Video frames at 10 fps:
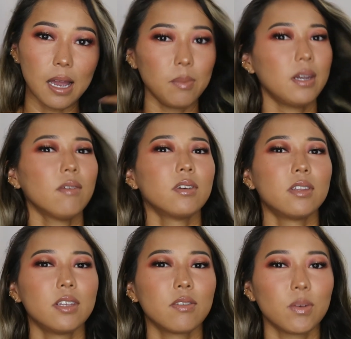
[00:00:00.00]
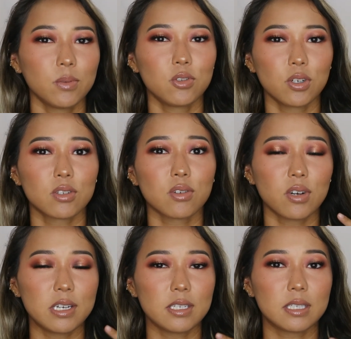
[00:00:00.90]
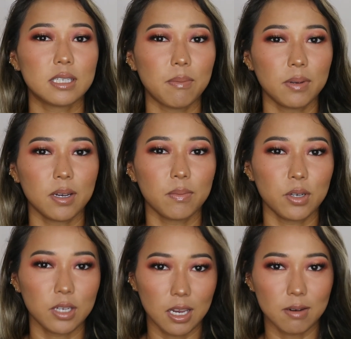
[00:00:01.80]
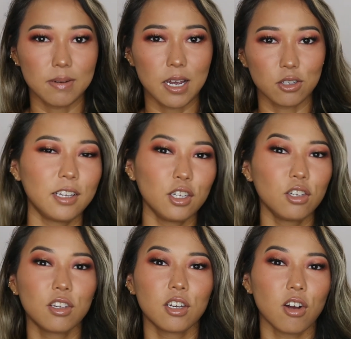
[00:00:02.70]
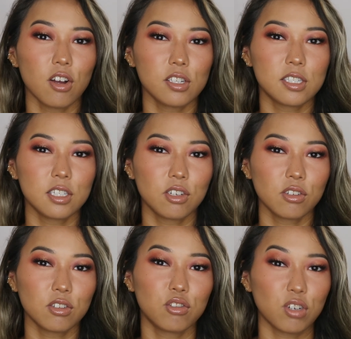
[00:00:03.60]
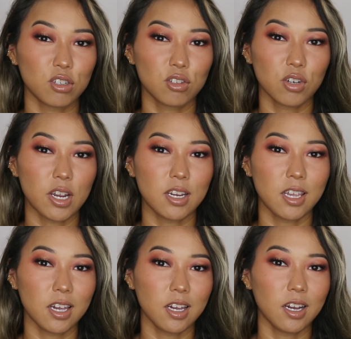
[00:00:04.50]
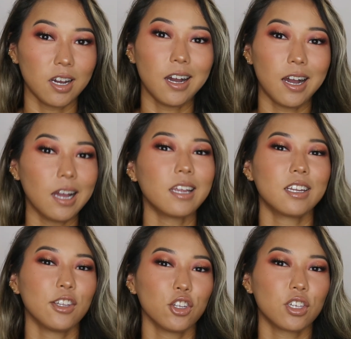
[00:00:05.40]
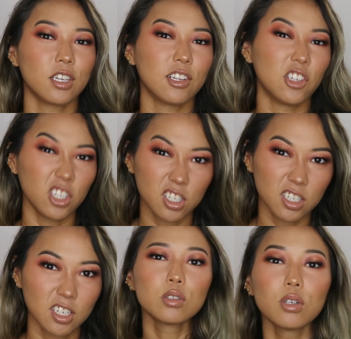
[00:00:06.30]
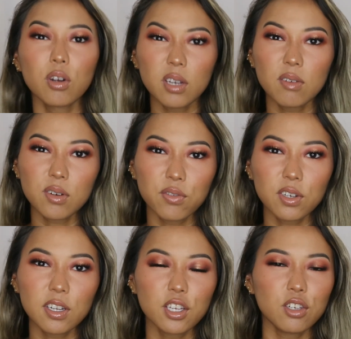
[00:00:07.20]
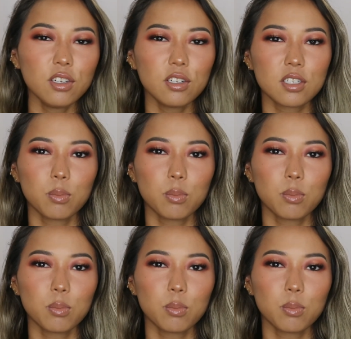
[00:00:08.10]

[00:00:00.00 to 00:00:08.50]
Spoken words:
I mean, everything from the drugstore is stepping up their game now. I think you can honestly go to the drugstore and get a high-end looking look. So don't ever feel like you need to